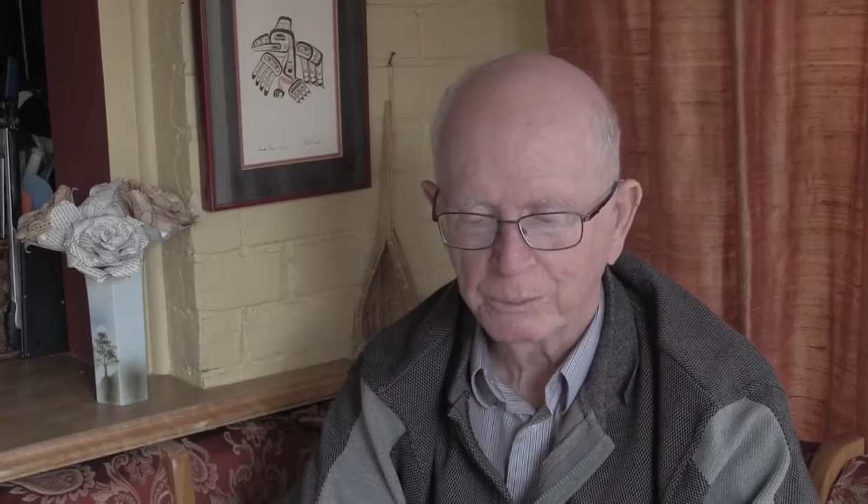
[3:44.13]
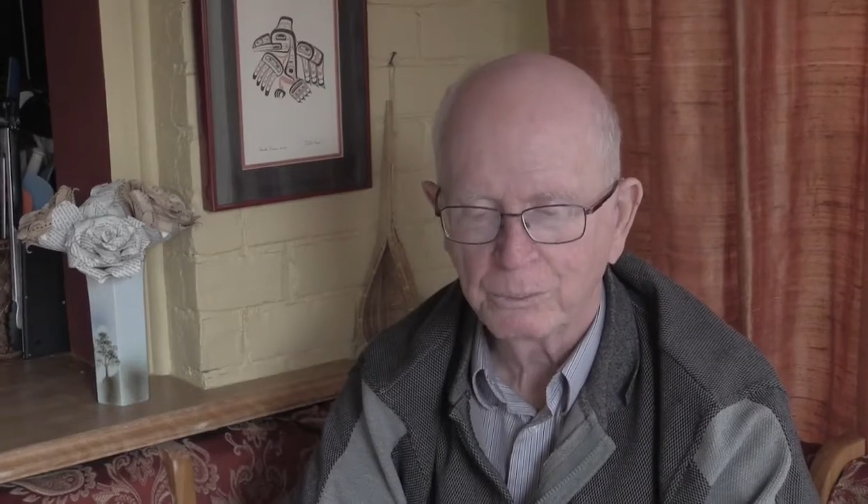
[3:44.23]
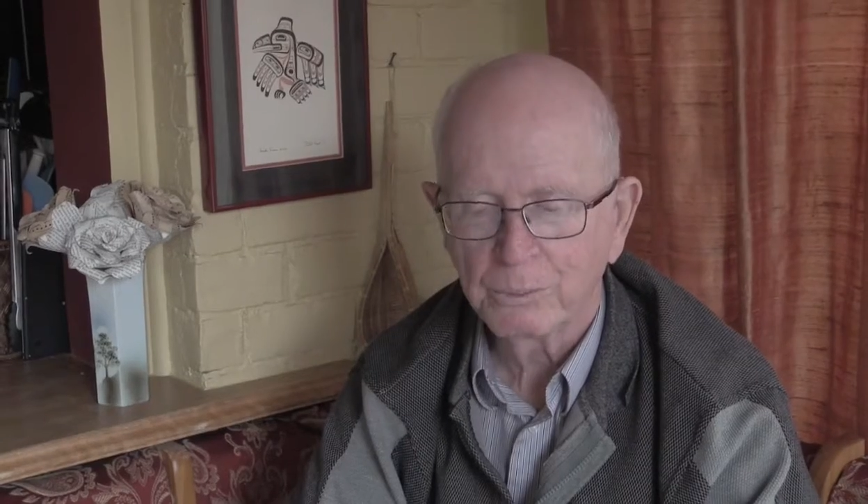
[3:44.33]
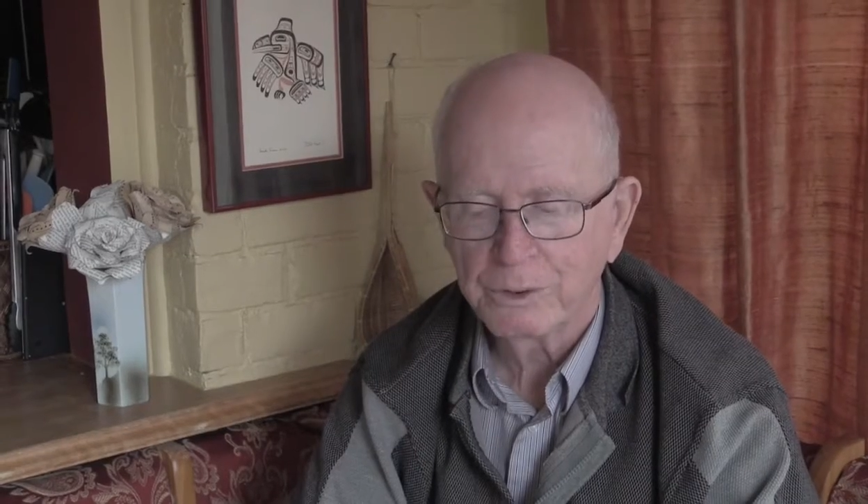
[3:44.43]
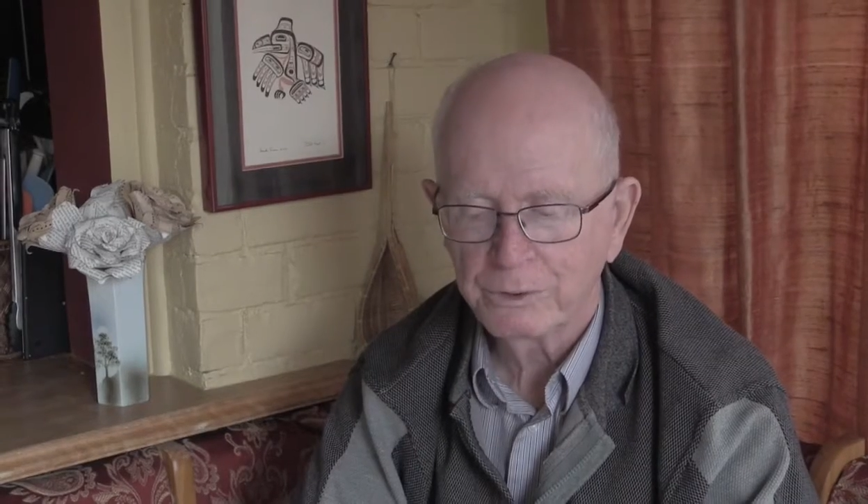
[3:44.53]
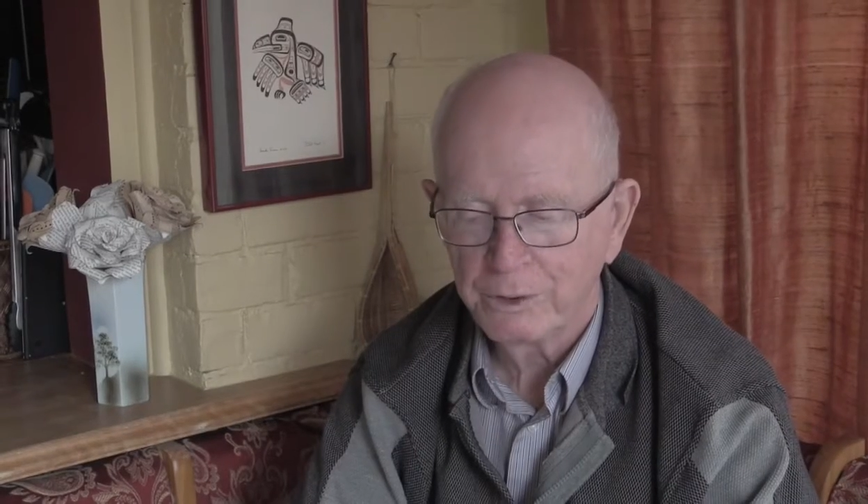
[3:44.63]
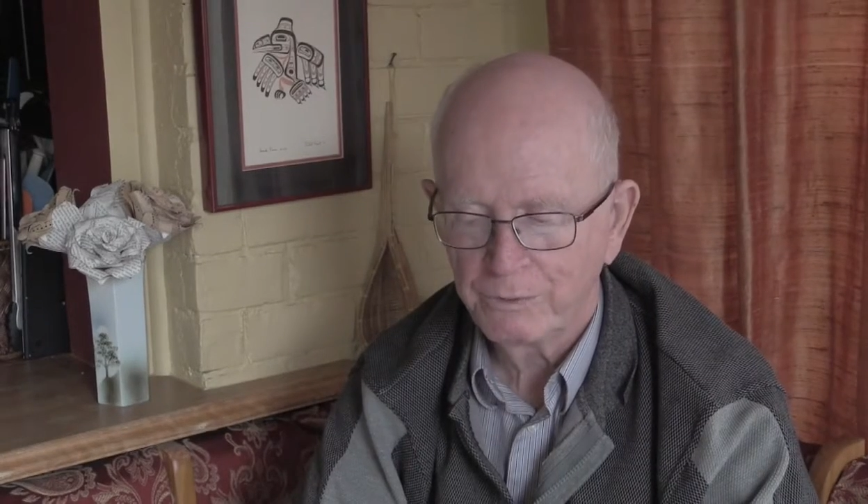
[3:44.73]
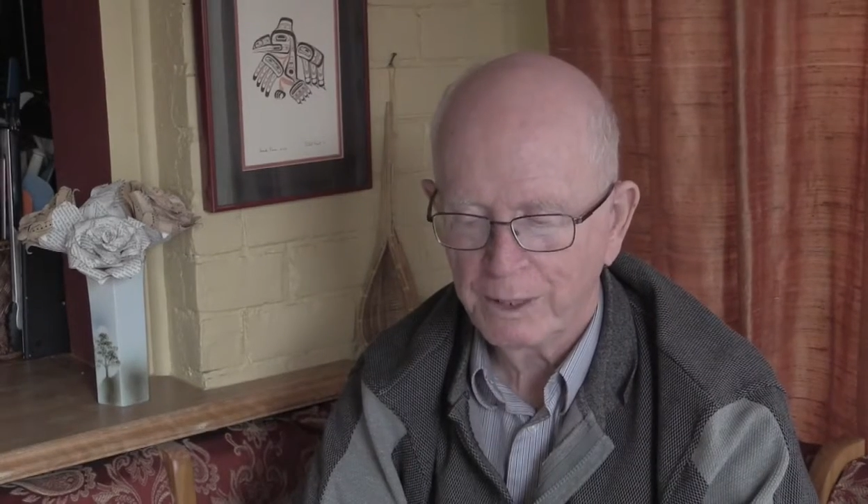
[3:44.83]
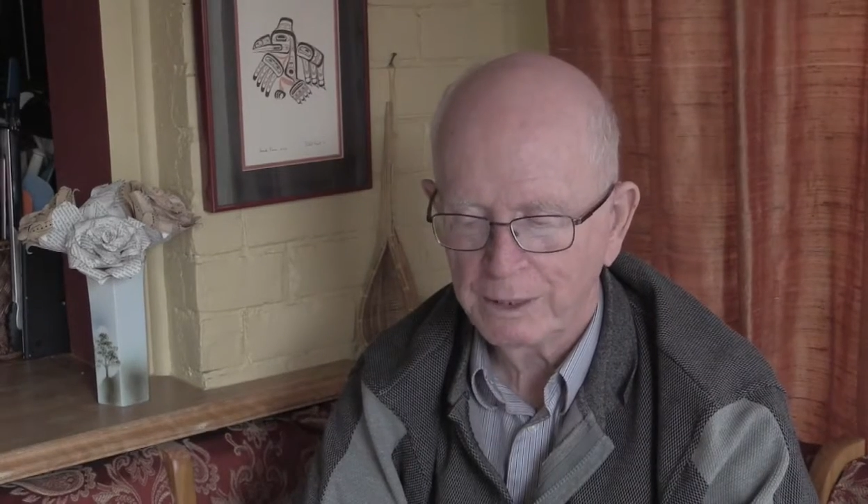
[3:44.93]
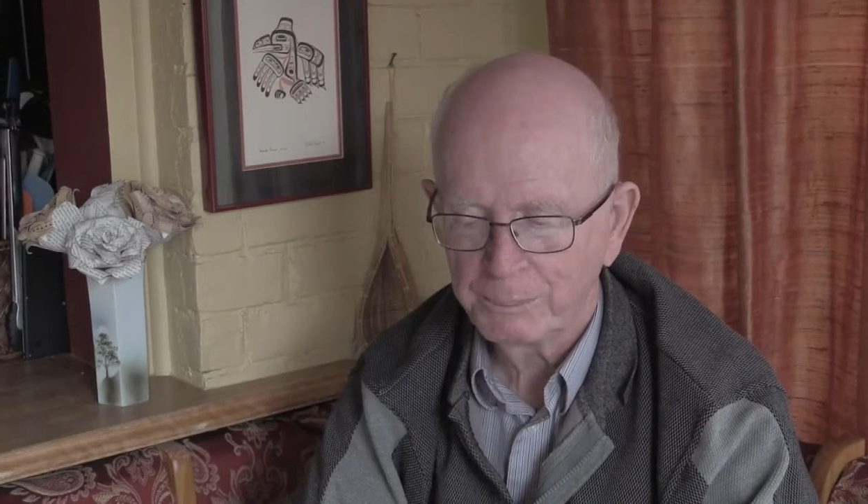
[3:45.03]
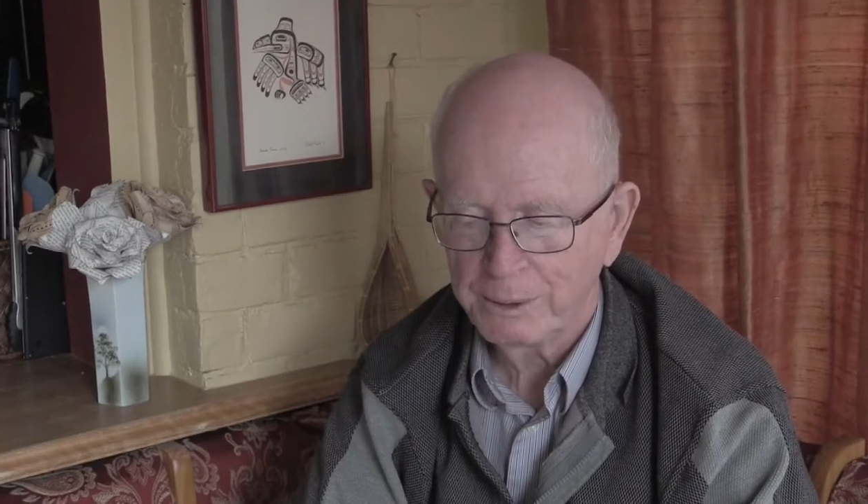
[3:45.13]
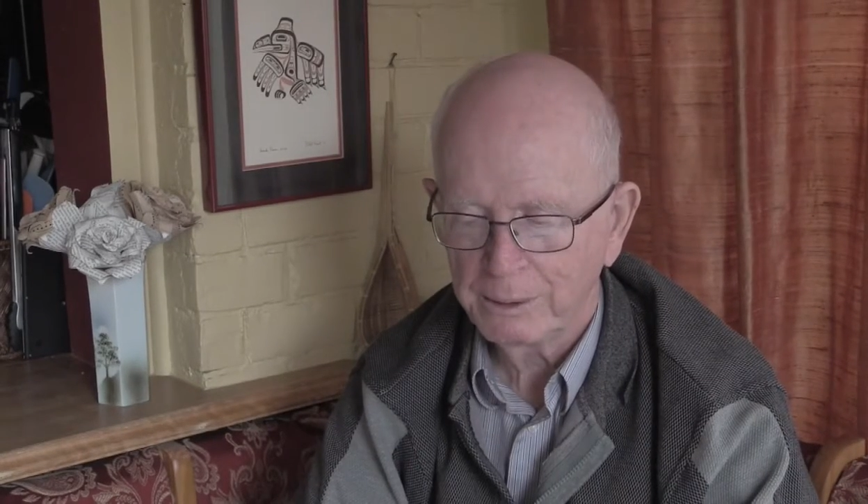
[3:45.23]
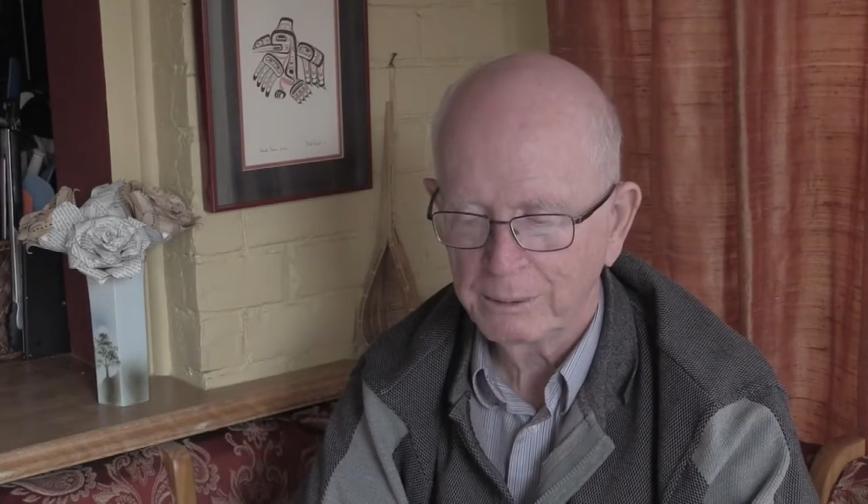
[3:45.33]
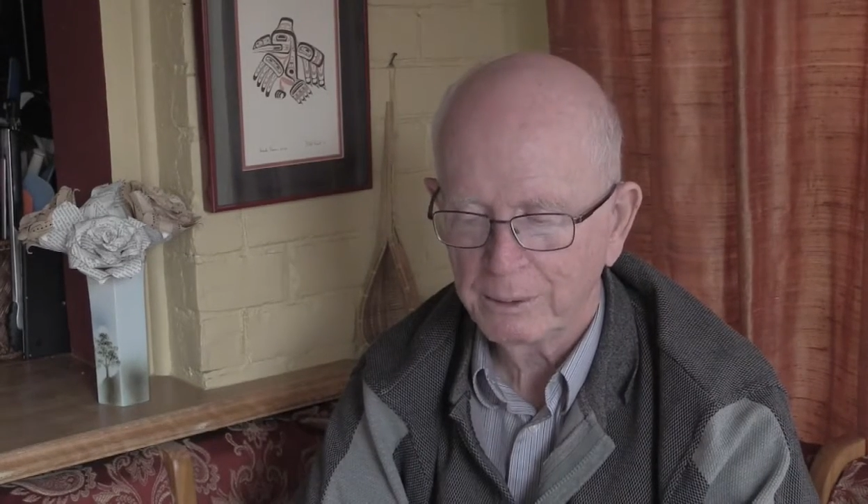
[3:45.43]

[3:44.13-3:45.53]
was developing